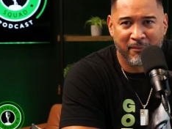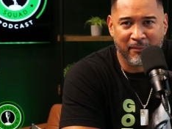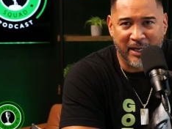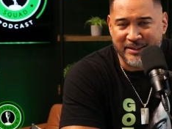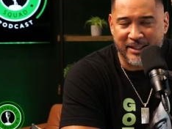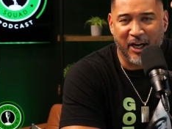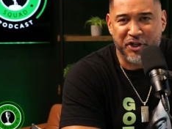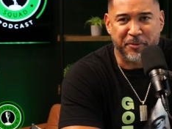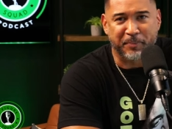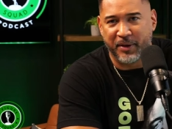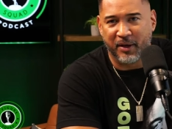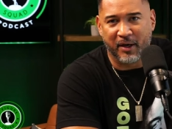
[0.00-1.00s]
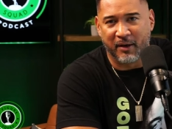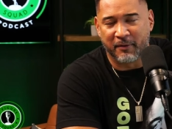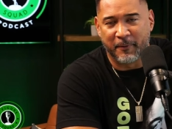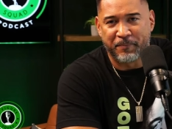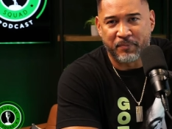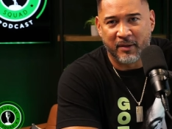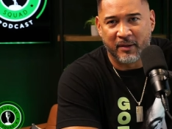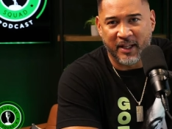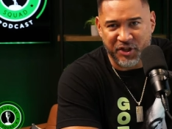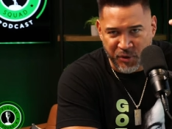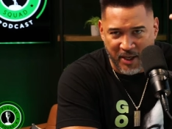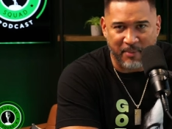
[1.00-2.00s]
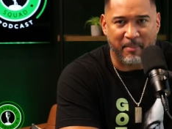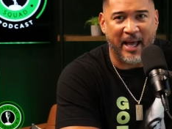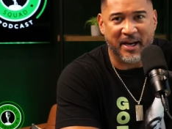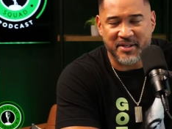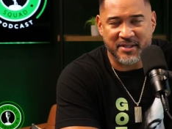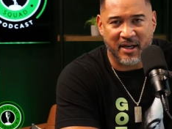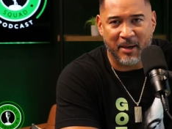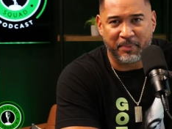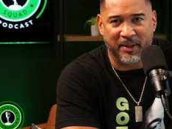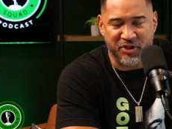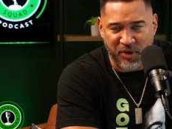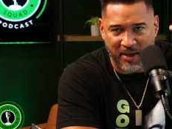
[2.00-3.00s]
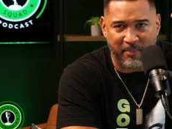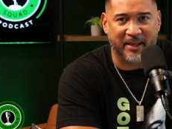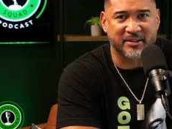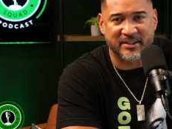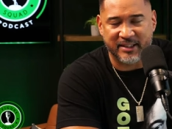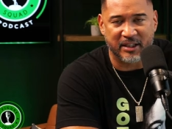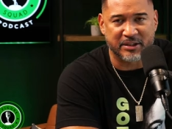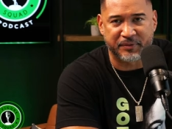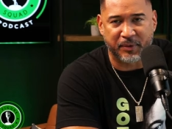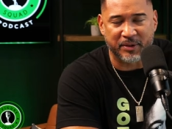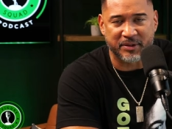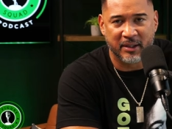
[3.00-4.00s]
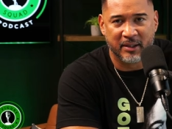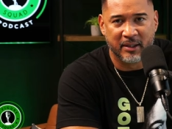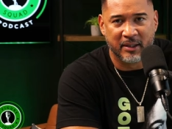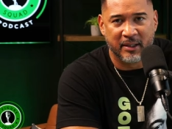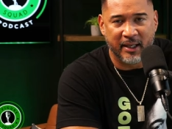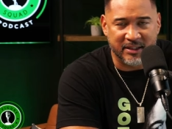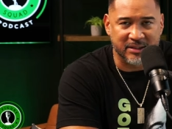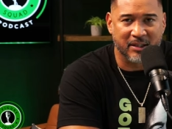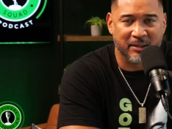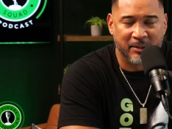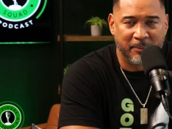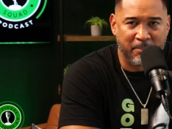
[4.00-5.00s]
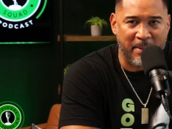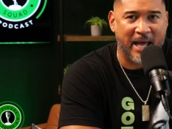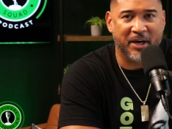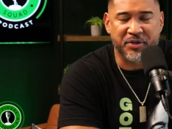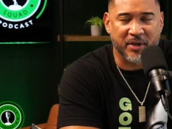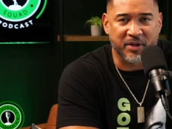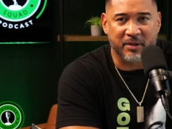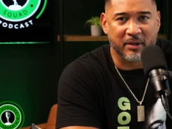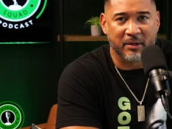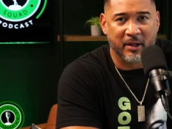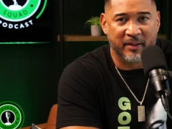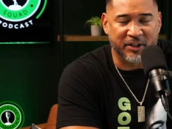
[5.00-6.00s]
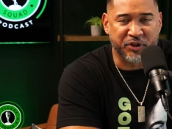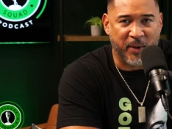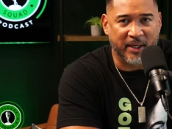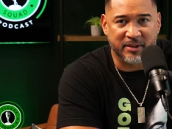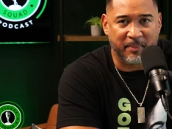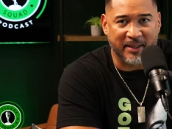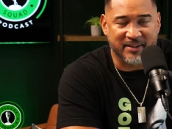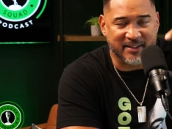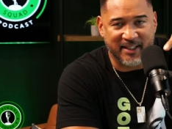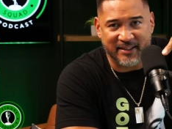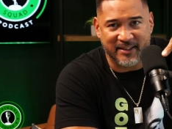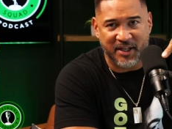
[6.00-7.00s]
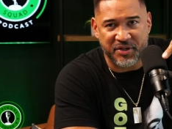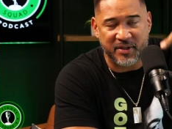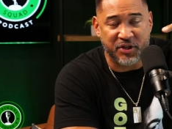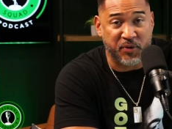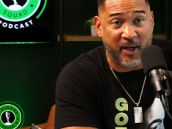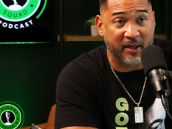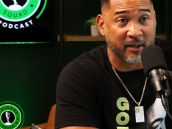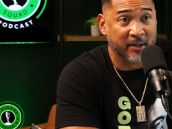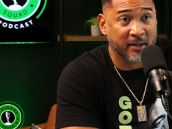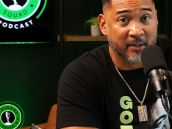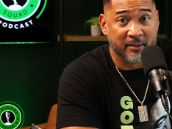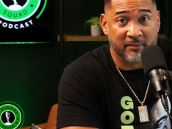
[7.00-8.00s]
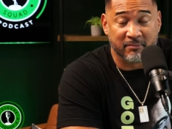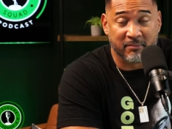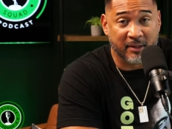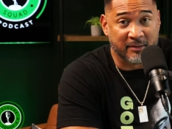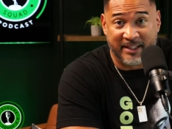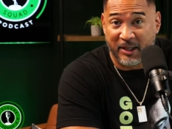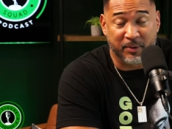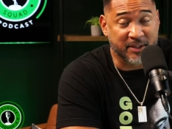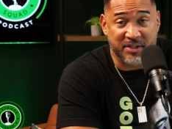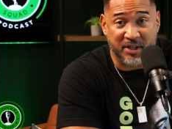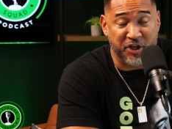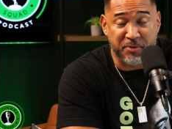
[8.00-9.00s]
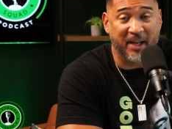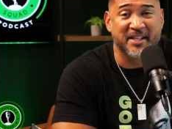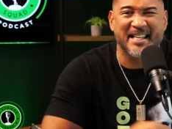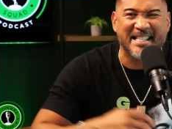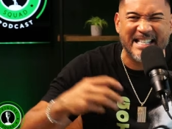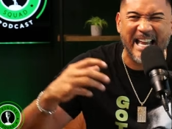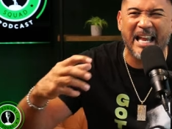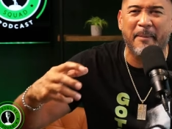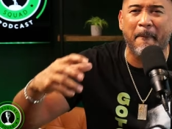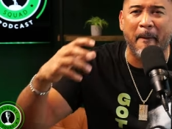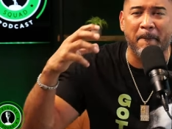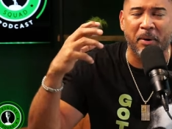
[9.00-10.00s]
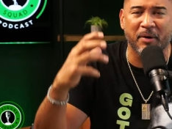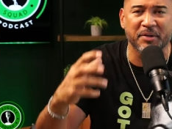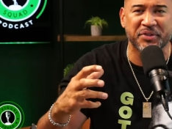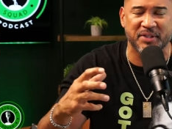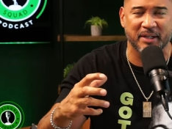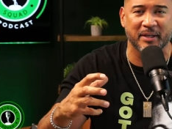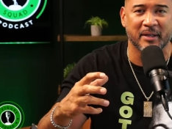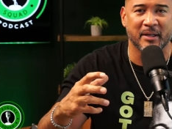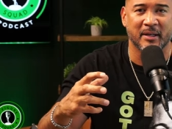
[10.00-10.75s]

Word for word: It's the entrepreneur that's trying to manage his company, is trying to manage the sales force. It's a manager that's trying to manage the technician, is trying to deal with this entrepreneur. It's the same person.